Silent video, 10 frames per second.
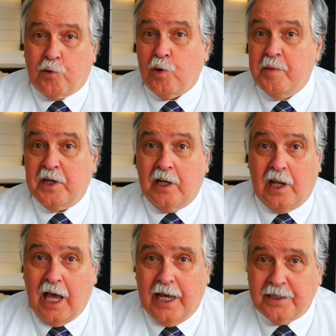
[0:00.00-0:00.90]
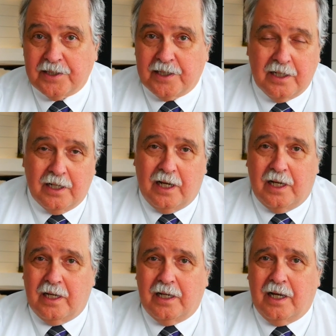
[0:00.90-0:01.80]
criminalized uh,
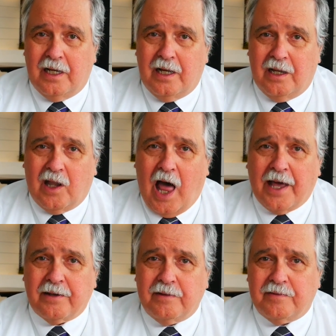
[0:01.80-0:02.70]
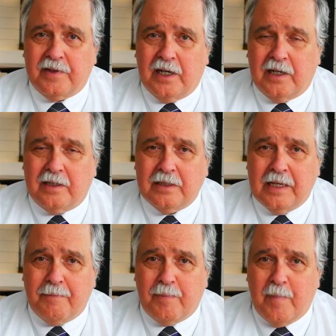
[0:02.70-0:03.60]
uh a, lot of uh,
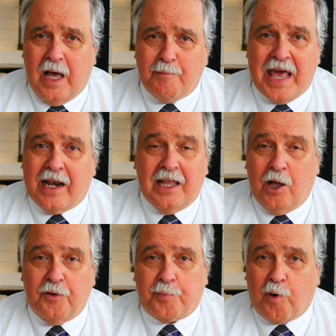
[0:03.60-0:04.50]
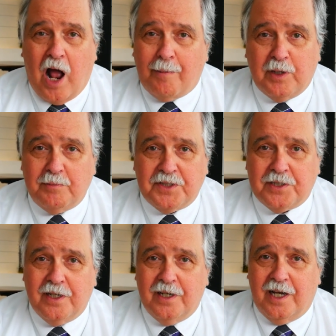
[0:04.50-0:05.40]
uh mental health
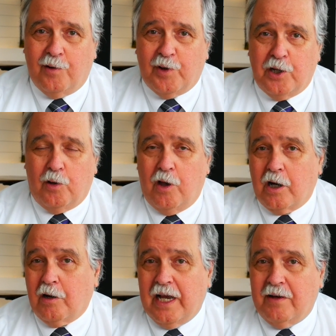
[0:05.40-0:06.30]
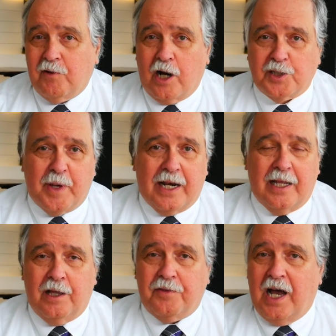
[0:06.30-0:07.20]
problems. Uh, we no longer have large mental
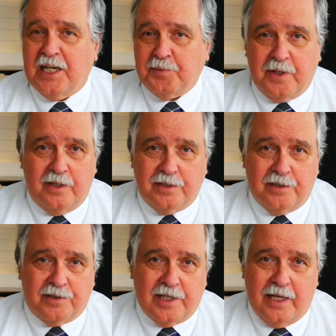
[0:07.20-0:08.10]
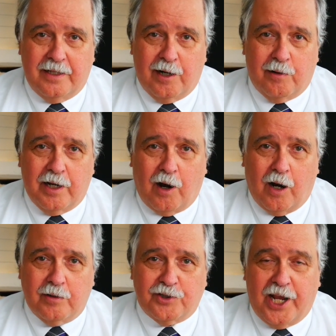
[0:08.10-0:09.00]
health hospitals. Instead, they're in
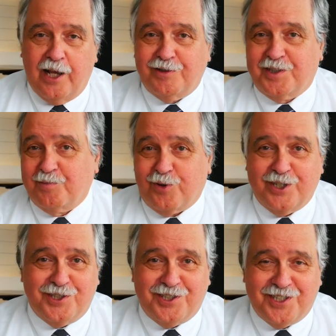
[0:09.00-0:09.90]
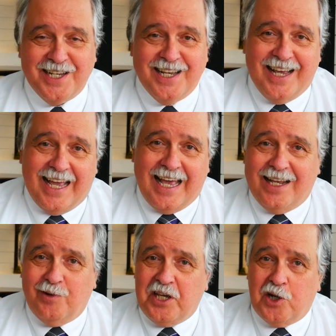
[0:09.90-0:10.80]
our jails and prisons.
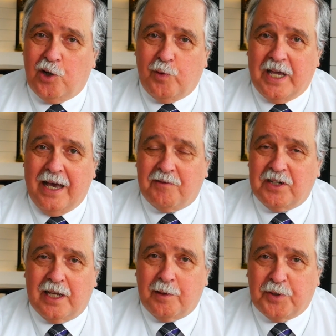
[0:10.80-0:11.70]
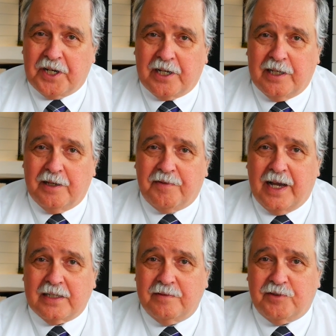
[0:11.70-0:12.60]
And, you know, we haven't done a particularly
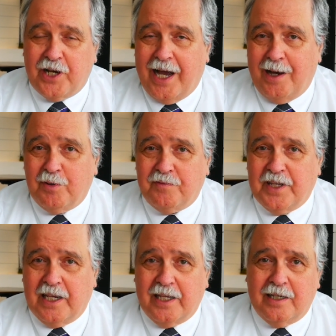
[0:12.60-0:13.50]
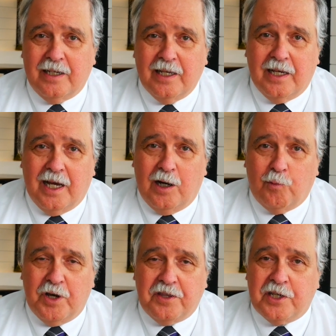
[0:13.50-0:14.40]
effective job of dealing
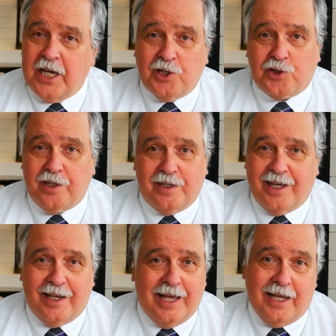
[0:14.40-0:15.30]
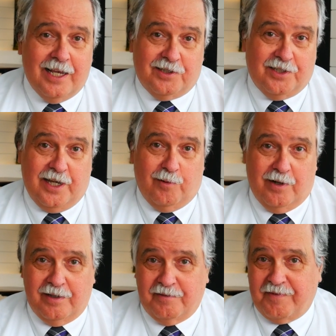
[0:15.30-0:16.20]
with addiction, et
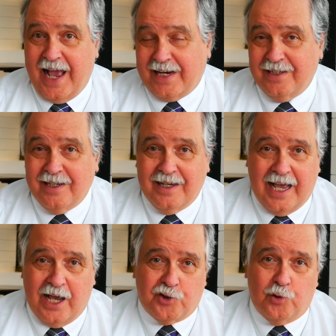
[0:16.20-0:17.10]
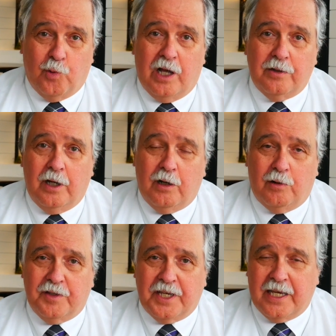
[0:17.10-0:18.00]
cetera. In fact, as you well
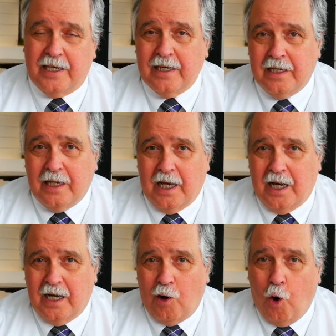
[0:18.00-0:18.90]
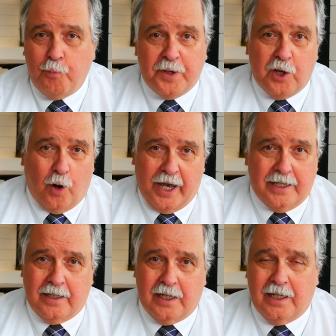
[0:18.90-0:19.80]
know, the
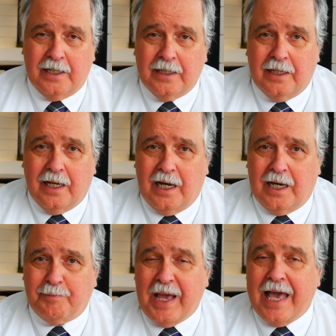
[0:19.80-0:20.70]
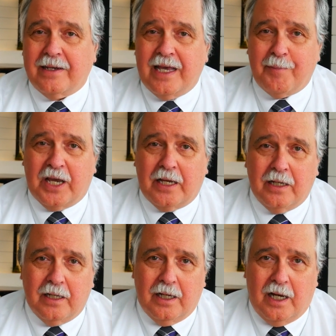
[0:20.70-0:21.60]
opioid pandemic
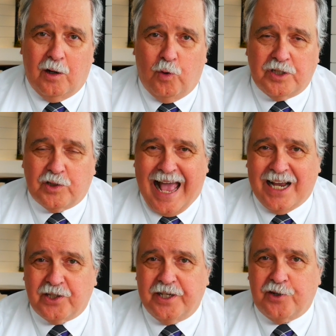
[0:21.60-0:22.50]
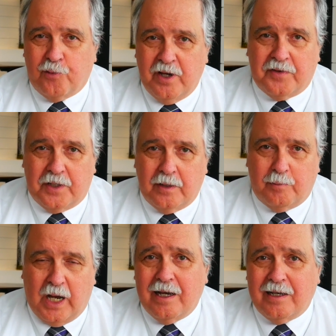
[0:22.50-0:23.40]
uh, was actually driven
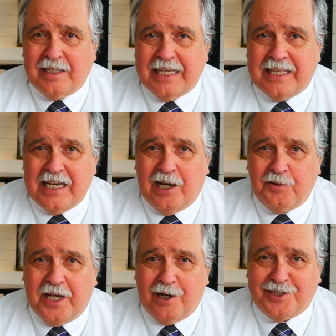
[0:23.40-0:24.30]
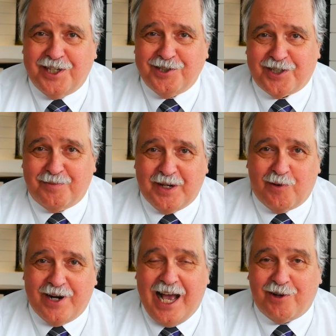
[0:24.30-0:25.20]
by uh, the, the, healthcare system, and
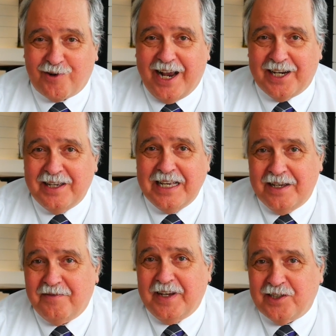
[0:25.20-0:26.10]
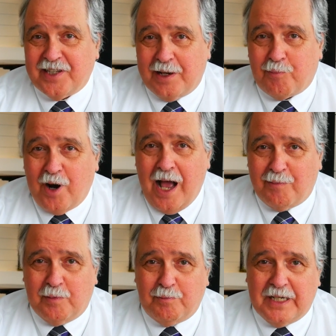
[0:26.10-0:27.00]
we're now trying to fix that
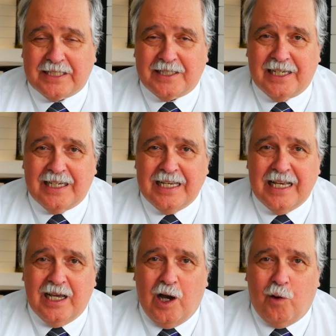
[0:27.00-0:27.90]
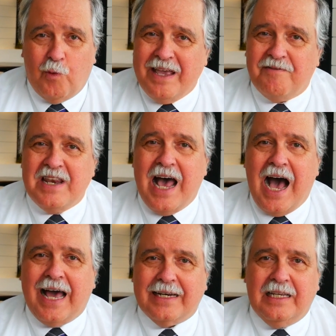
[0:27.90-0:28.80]
problem. But uh, uh we've
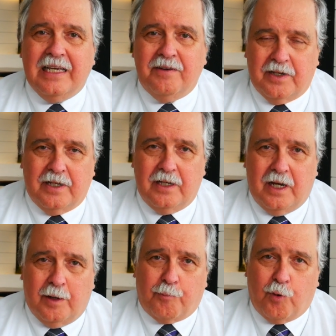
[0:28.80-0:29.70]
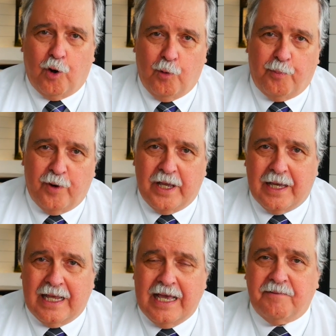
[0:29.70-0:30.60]
not given
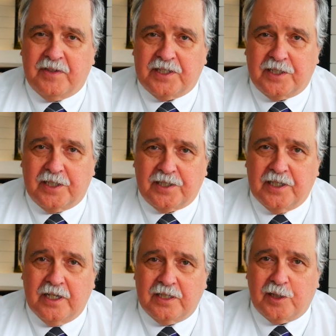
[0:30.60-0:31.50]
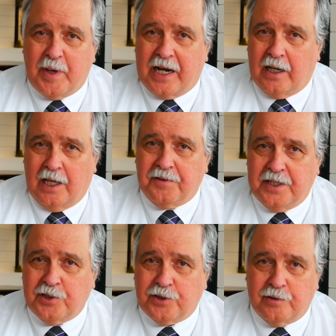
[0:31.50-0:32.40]
appropriate emphasis to mental
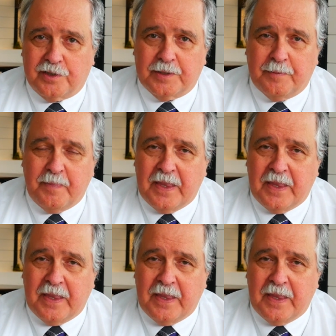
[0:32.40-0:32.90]
health issues.